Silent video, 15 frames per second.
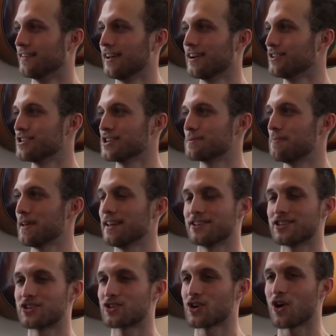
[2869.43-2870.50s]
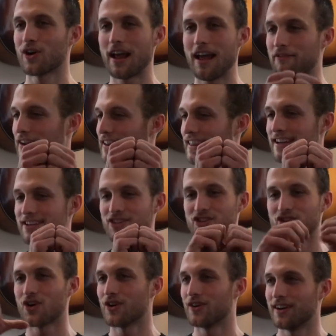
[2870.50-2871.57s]
It'll just be 100%. Everything's
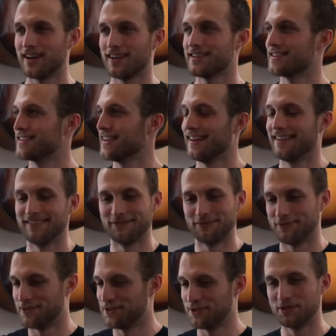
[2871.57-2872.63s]
stardust and...